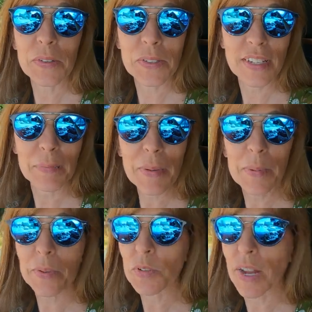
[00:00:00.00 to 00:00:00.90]
Coast.
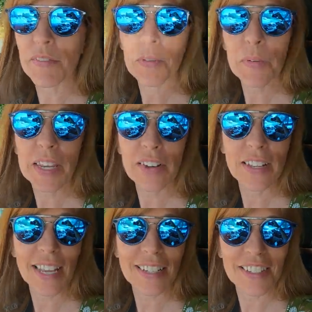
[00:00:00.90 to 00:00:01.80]
People drive through here
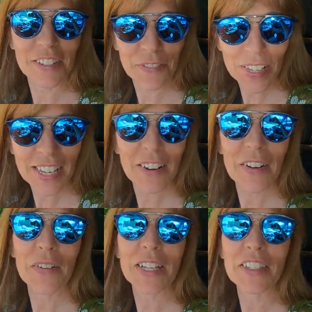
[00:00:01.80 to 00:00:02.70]
to get to
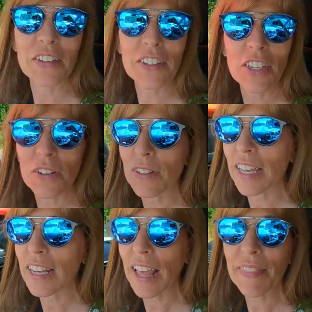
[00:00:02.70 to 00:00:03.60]
Tofino and
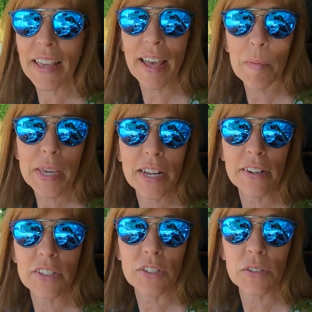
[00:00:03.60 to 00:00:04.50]
Ucluelet, and they come here
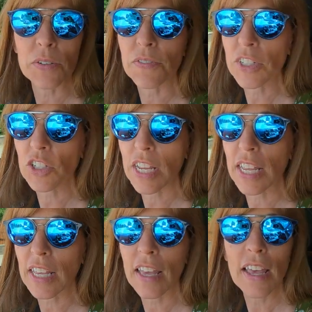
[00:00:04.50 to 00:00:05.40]
to do
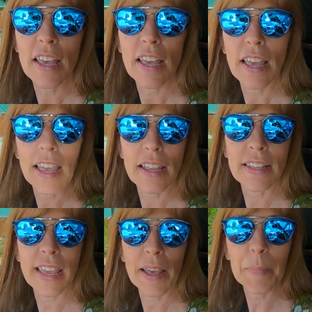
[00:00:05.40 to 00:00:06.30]
fishing
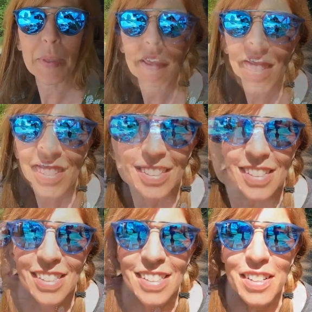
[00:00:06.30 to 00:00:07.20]
and camping.
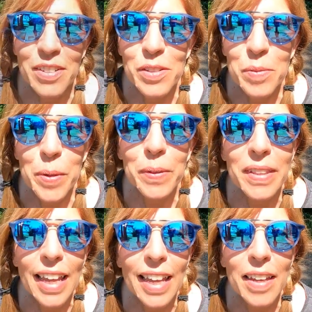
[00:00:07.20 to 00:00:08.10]
So Sproat
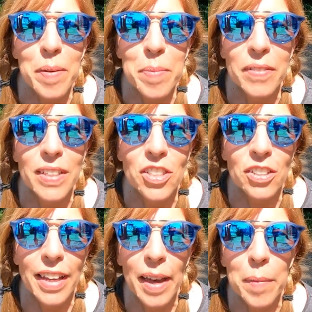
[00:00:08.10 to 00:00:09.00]
Lake
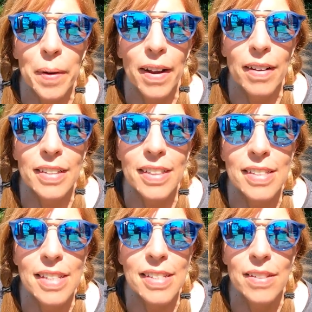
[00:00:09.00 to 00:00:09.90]
Provincial Campground
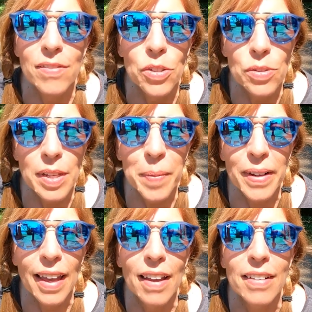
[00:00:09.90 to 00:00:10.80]
consists of two
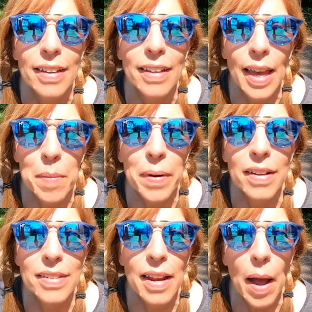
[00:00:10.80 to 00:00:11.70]
separate
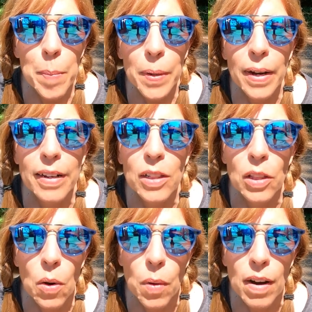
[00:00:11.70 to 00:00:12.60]
campgrounds, an upper and a
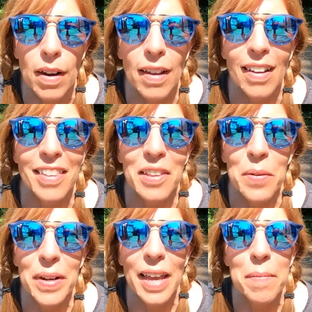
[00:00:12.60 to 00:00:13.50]
lower. The
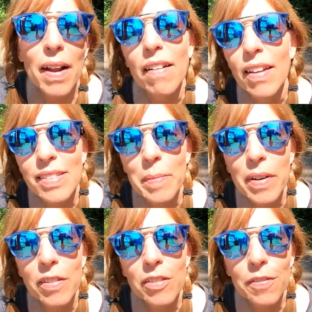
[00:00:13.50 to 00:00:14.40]
lower campground has
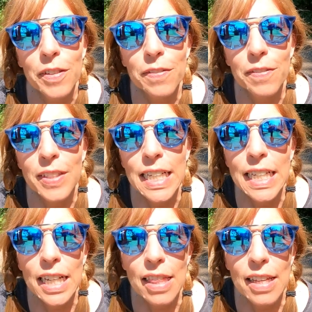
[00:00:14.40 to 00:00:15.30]
about
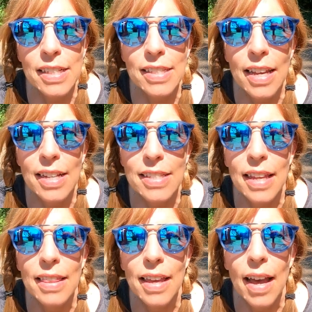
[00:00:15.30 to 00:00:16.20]
15, I think, sites,
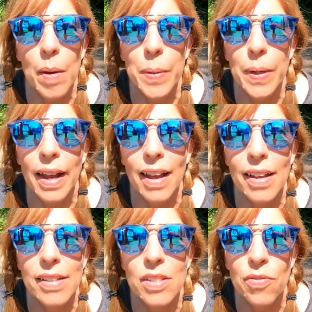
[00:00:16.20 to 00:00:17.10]
and the upper
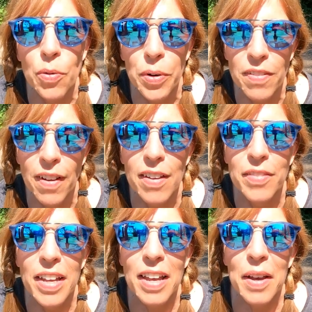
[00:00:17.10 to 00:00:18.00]
has 45.
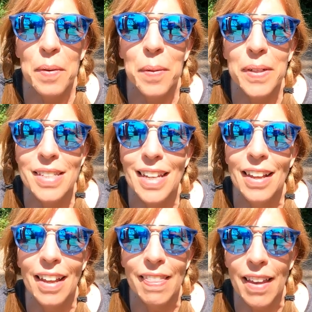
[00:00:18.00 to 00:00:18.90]
We're
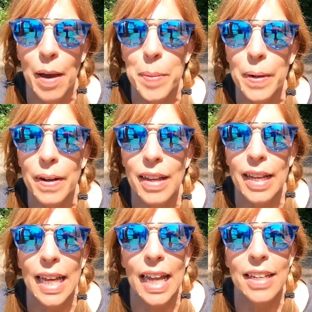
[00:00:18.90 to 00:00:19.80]
staying in the upper.
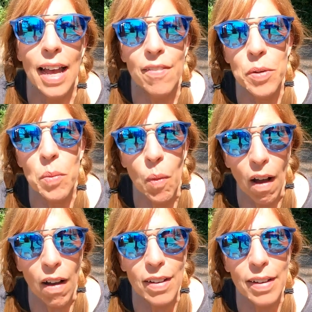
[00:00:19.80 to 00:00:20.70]
And you have to
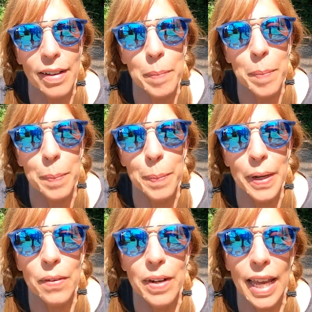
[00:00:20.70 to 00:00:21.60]
walk
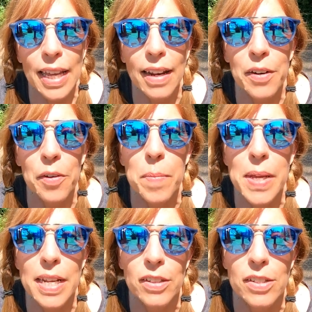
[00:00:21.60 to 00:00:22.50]
about 800
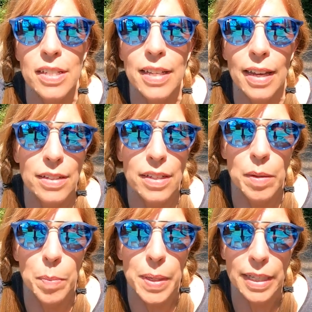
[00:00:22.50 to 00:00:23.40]
meters to get to
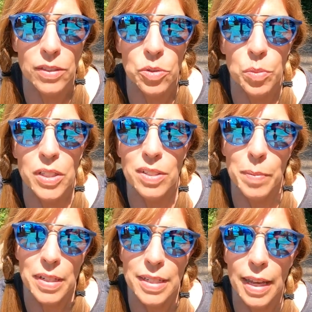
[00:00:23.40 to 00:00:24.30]
the beach, which is
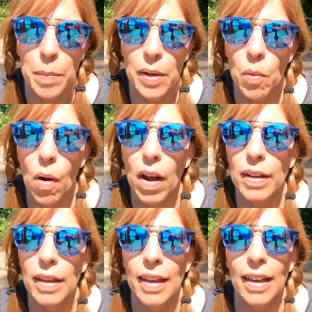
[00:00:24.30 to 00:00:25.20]
about a 10-minute
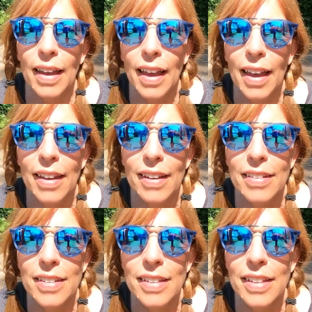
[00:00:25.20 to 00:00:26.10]
walk.
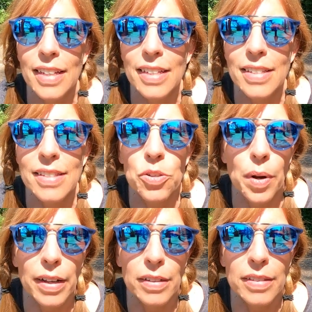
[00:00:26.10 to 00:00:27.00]
And it's
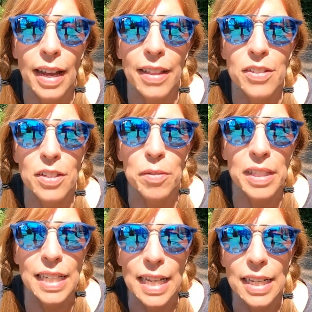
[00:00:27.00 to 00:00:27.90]
trailed, and there's a
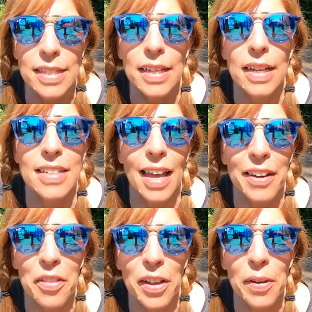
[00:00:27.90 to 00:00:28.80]
really neat
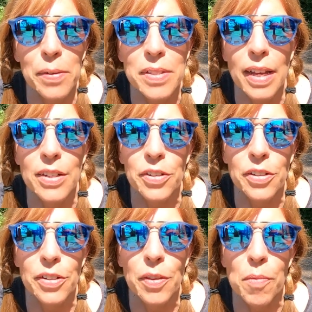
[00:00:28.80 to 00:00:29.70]
tunnel that goes
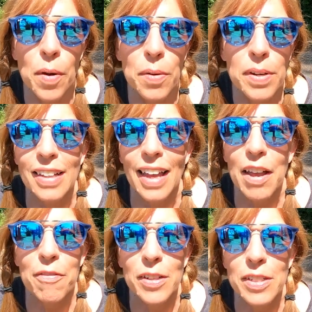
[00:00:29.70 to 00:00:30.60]
under the road.
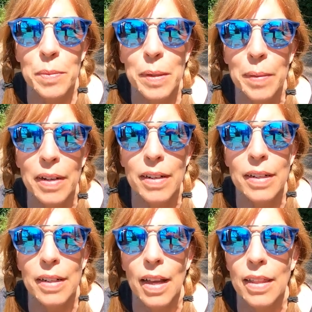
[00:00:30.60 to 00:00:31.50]
At first we were
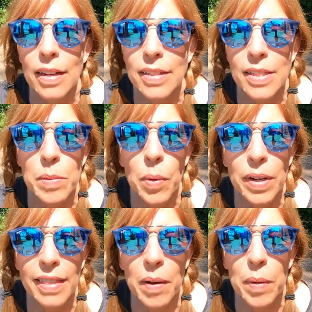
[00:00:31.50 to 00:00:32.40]
a little
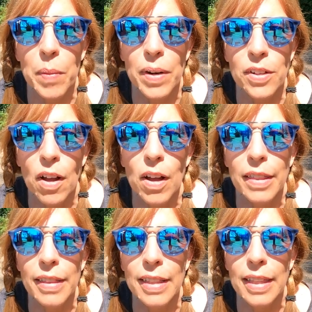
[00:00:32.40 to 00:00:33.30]
disappointed that we weren't
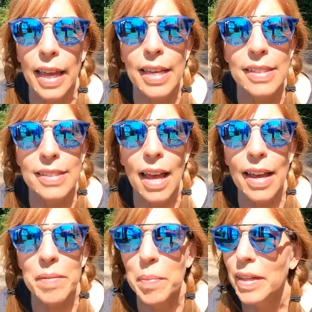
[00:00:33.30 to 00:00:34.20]
on the lake
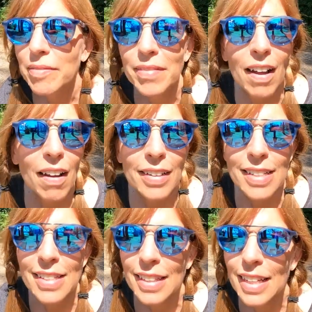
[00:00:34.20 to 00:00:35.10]
side, but
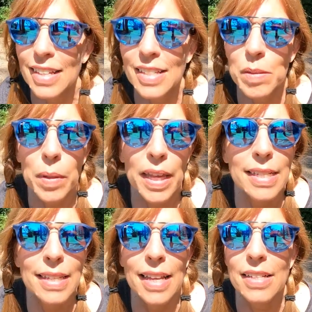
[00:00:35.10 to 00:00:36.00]
honestly, this
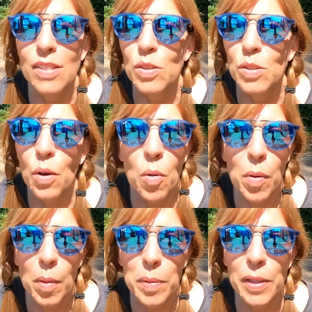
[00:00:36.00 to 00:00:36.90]
place is so
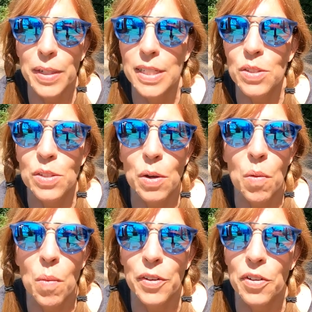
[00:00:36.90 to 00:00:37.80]
popular and so
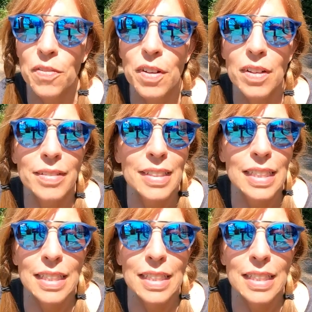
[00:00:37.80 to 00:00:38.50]
wonderful.